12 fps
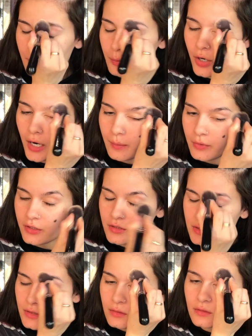
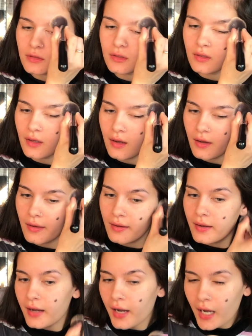primers.
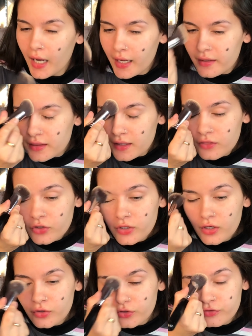I think they're
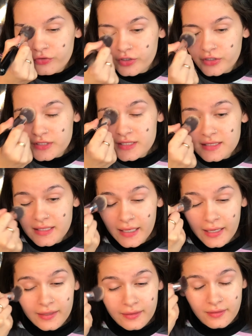not good for your
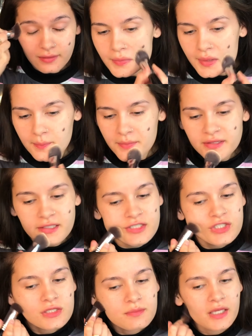skin, but they
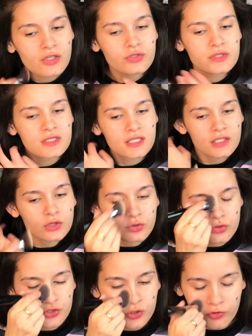just make your skin
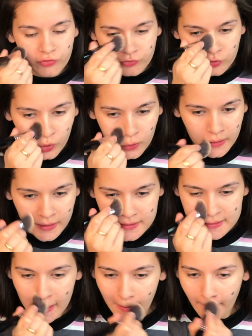look so
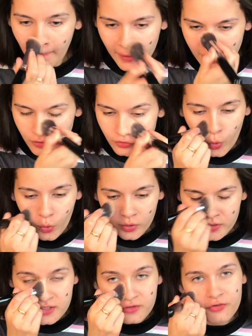flawless and like your
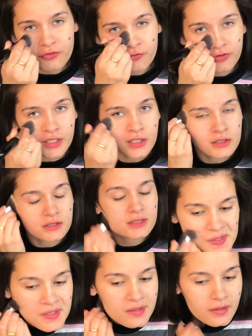pores filled,
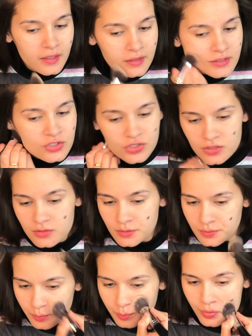and it's just
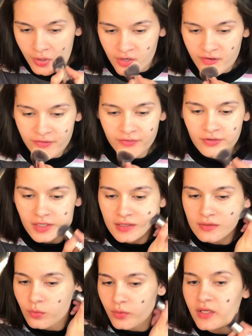
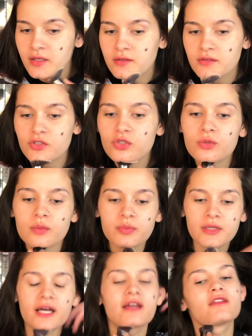perfect when you
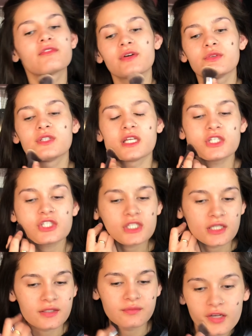apply the
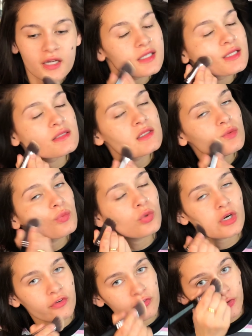foundation. It doesn't
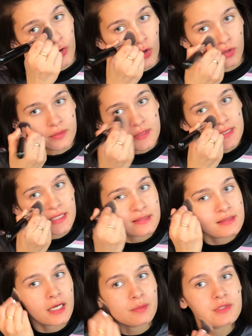work for all skin
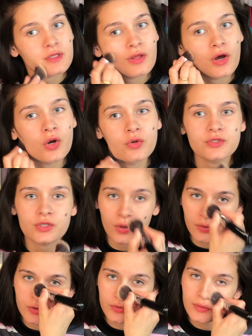types though, so
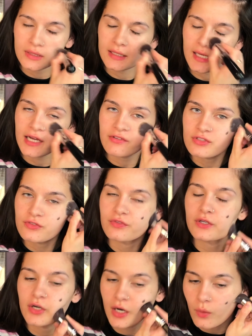you really have to
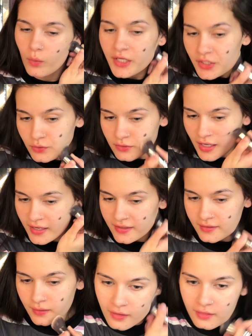figure out what you like.
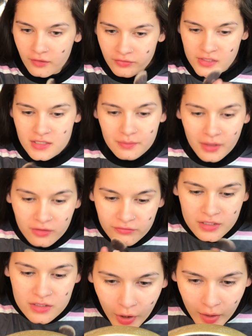I love the smell of
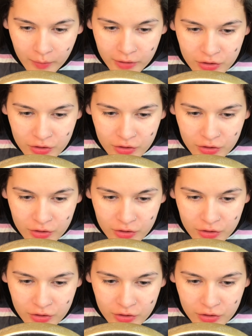this primer